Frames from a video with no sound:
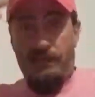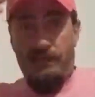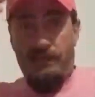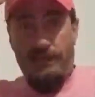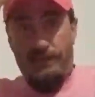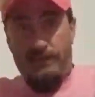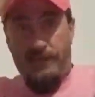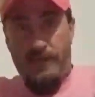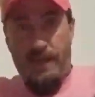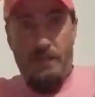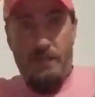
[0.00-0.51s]

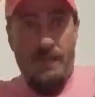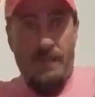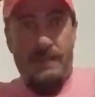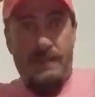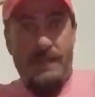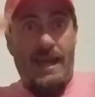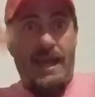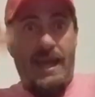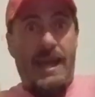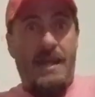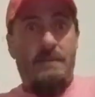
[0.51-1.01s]
gonna say I made
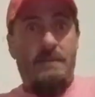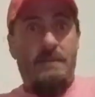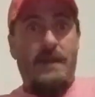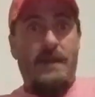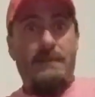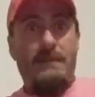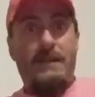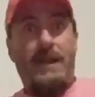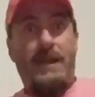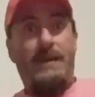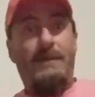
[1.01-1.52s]
the hat, but
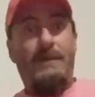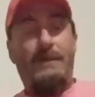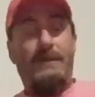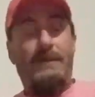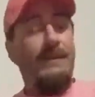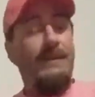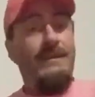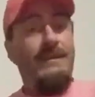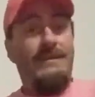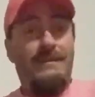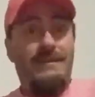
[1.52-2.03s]
I'm not.
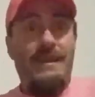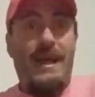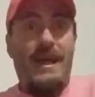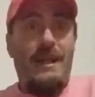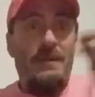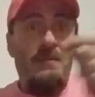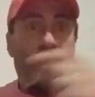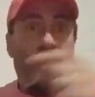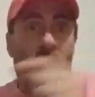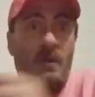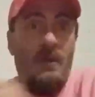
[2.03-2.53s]
It's not
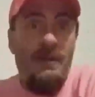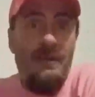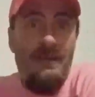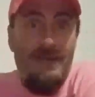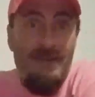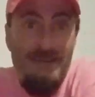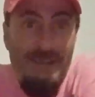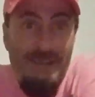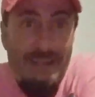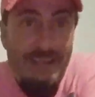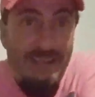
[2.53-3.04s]

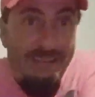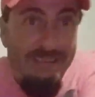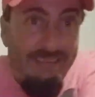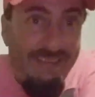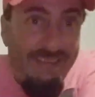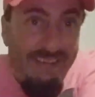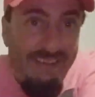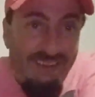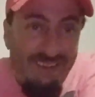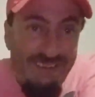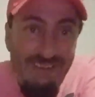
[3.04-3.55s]
embroidered yet.
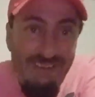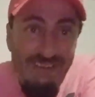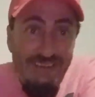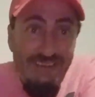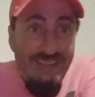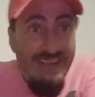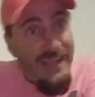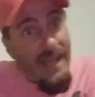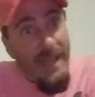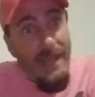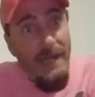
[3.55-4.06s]
So
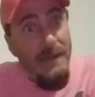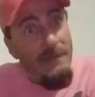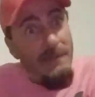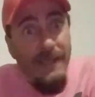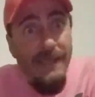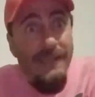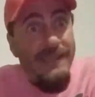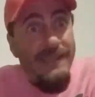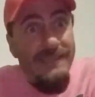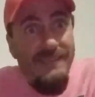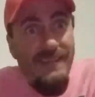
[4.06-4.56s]
I didn't
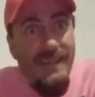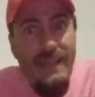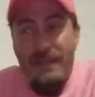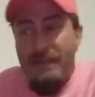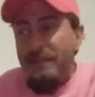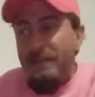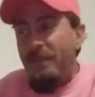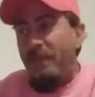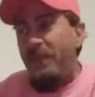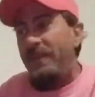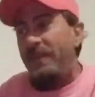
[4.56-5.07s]
make this
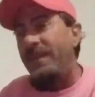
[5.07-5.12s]
hat.